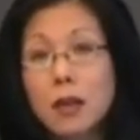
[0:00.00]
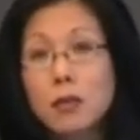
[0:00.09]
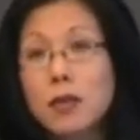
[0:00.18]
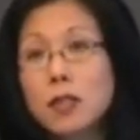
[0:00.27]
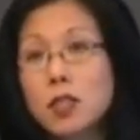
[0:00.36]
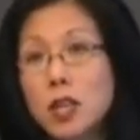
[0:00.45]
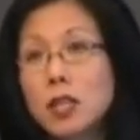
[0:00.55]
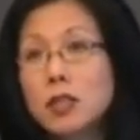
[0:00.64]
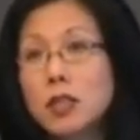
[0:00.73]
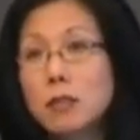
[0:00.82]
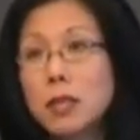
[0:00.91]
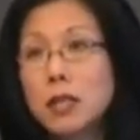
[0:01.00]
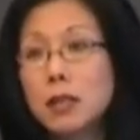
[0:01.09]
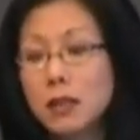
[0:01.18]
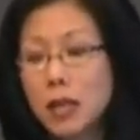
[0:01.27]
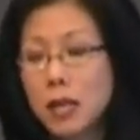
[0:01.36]
with a changing
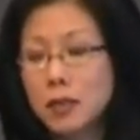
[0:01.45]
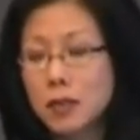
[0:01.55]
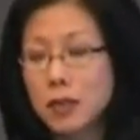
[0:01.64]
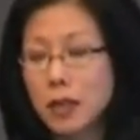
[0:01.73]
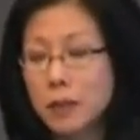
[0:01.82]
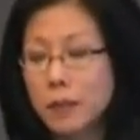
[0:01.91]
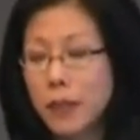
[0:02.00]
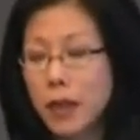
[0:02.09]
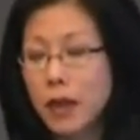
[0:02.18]
media landscape.